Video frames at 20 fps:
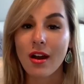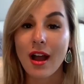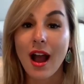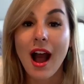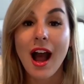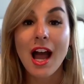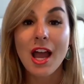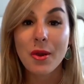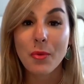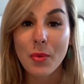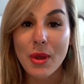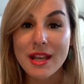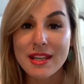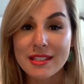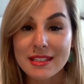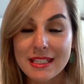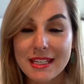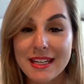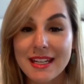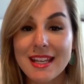
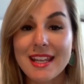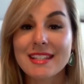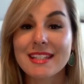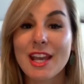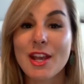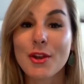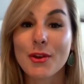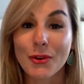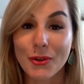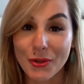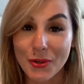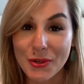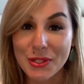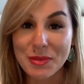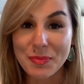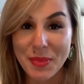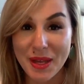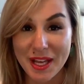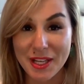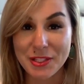High-waisted is a
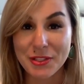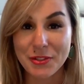girl's best